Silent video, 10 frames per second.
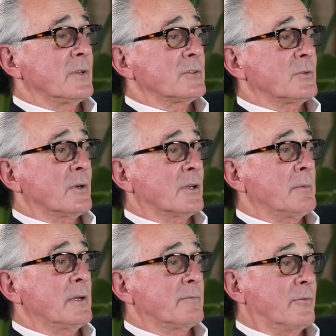So I
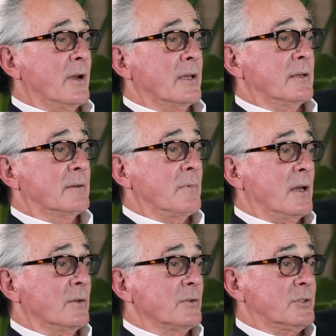come in, and Frank and
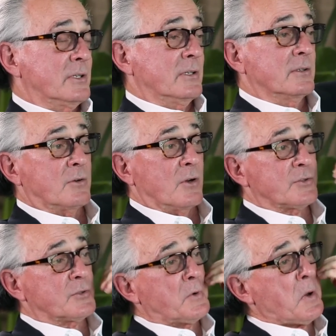Michael are sitting
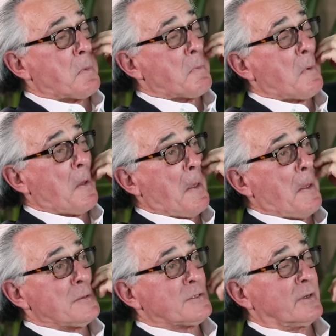across the room.
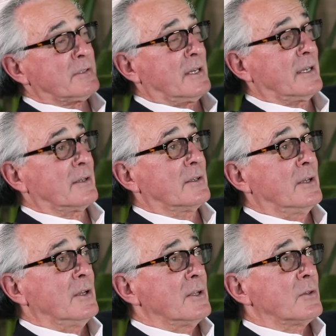So I take
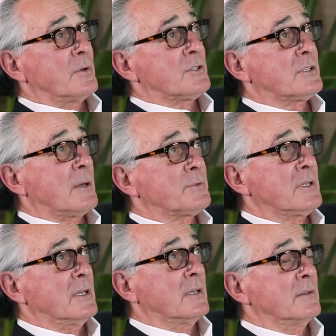three steps
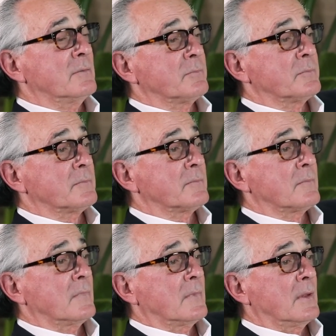in,
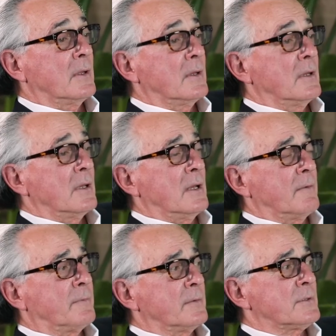and
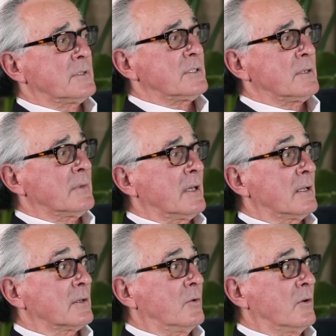I see something
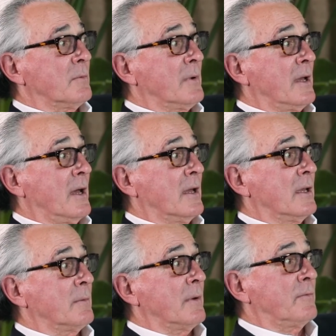out of the corner of my
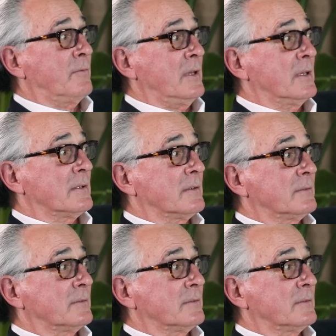eye at my feet.